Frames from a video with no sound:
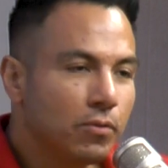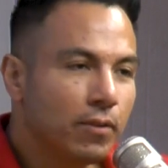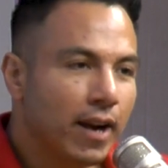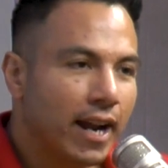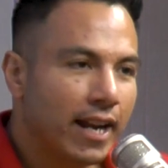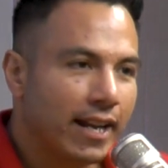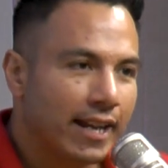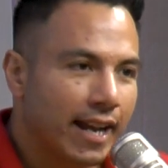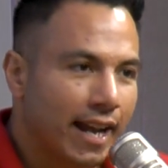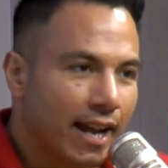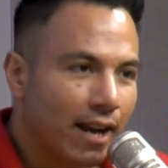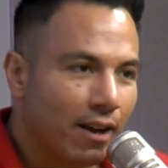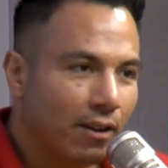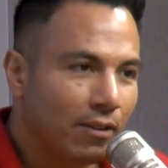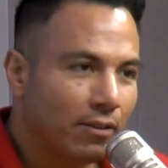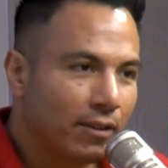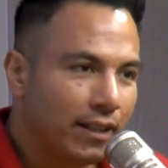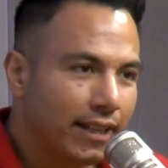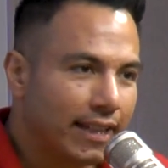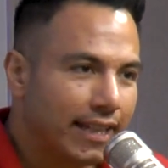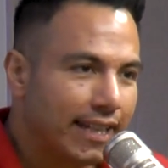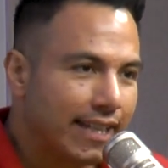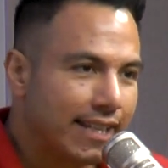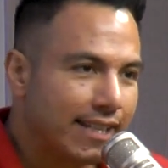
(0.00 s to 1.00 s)
right now
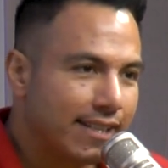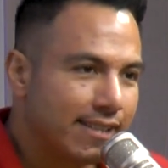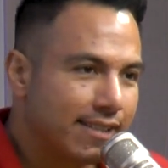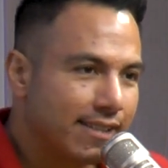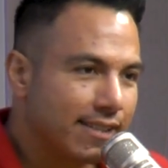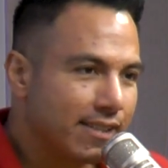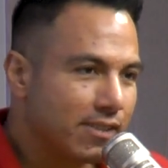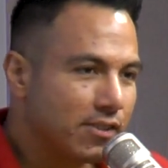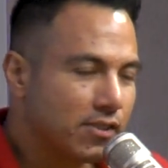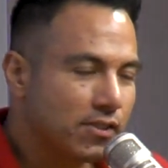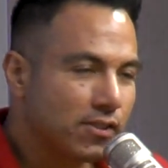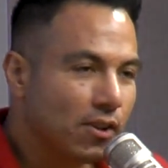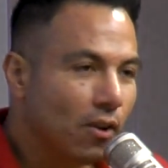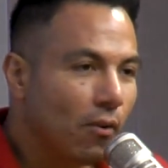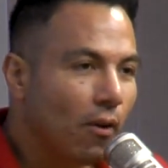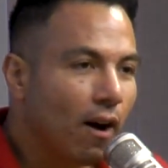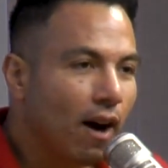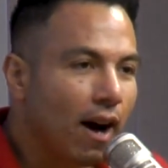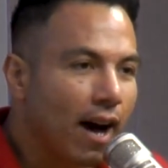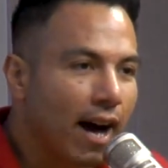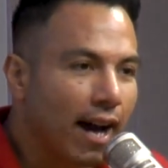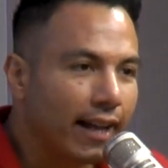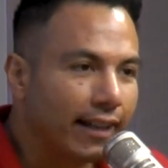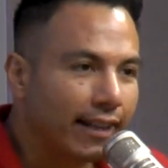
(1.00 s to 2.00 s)
is so
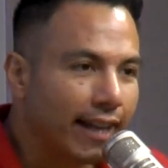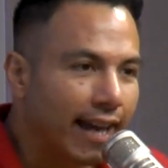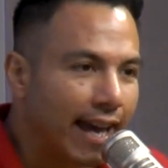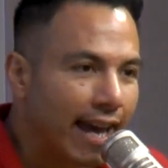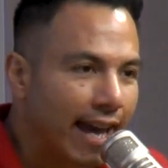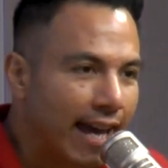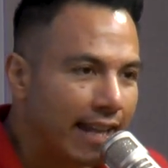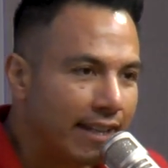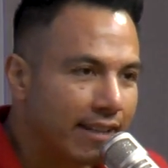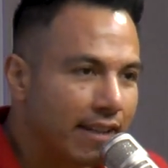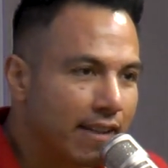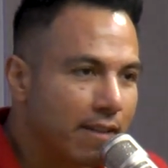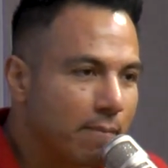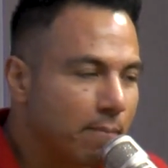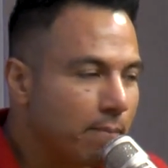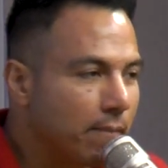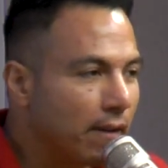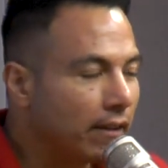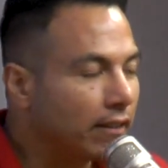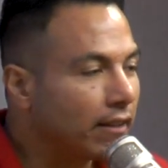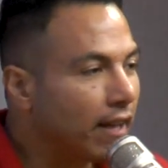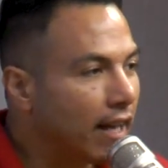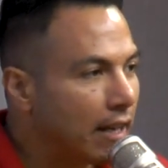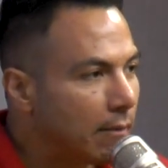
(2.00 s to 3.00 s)
hot, and
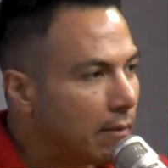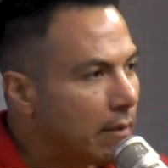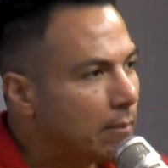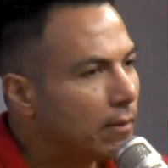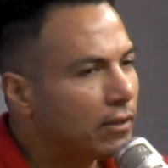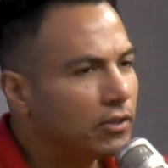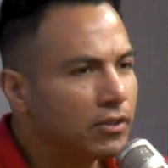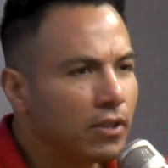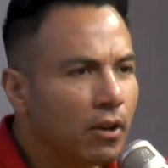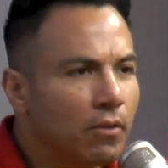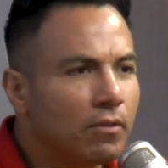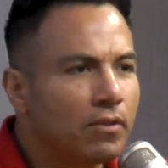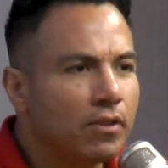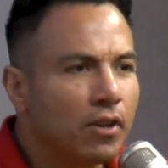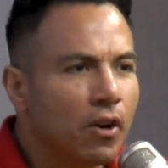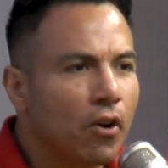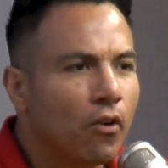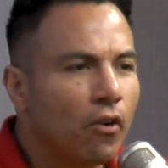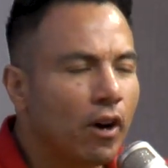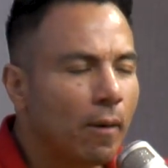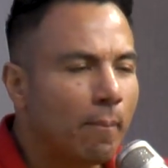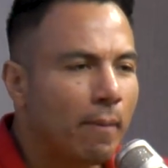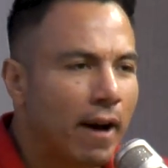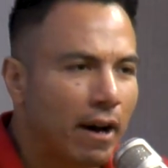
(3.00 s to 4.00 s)
a lot of people don't
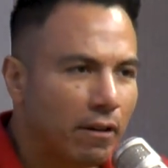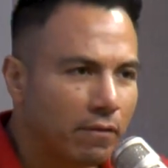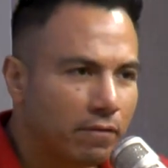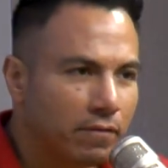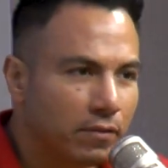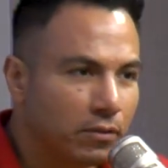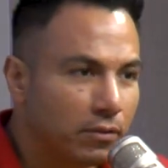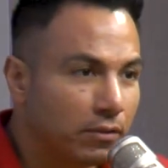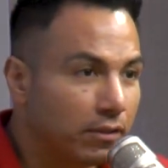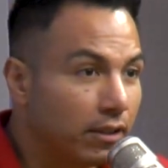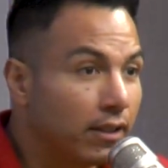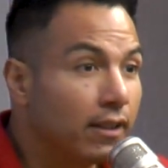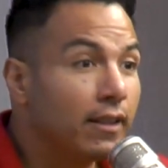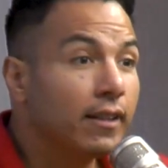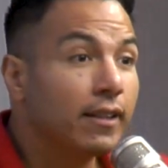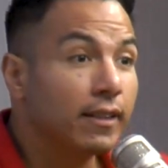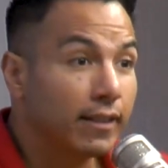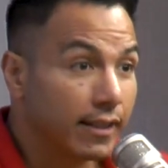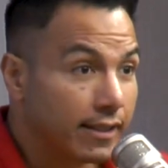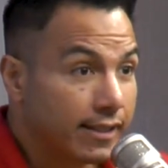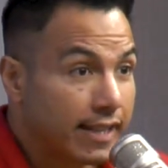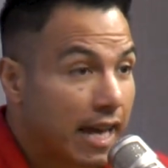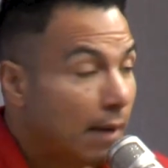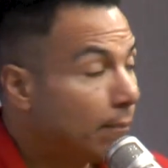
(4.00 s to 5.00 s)
know about food.
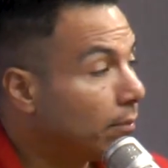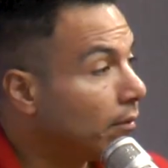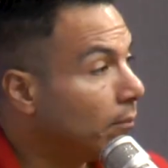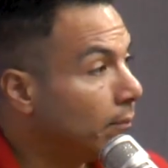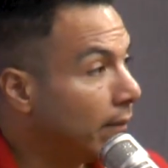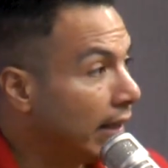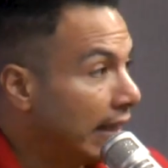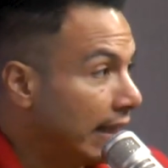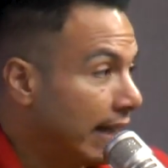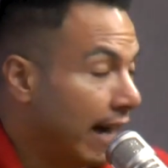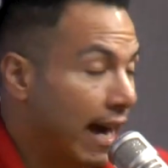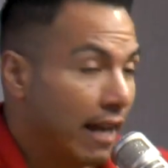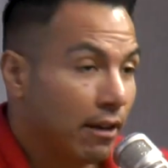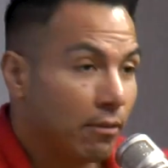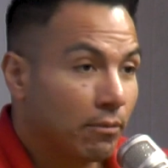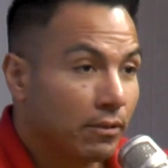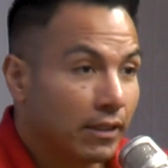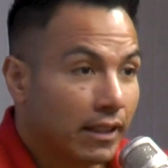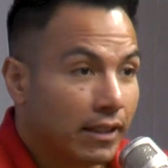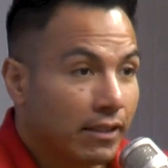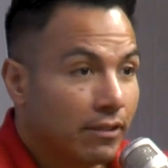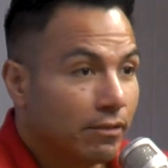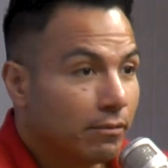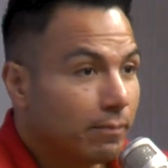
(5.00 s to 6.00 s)
Example, me, I don't
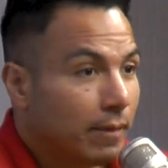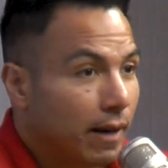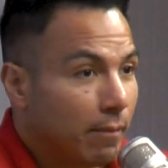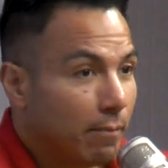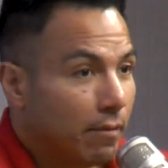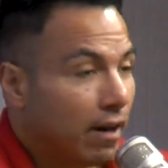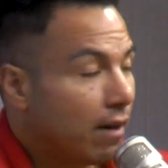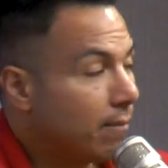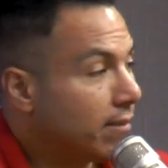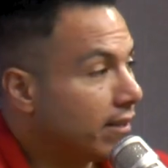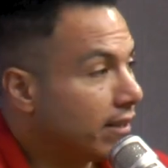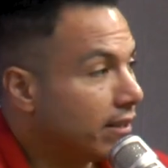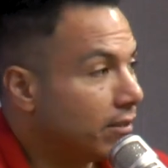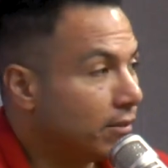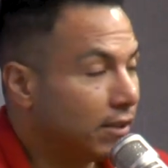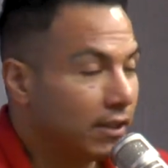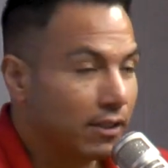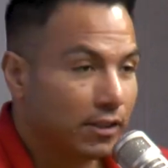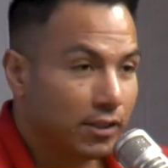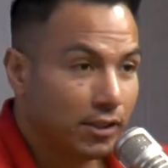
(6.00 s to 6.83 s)
really know about barbecuing or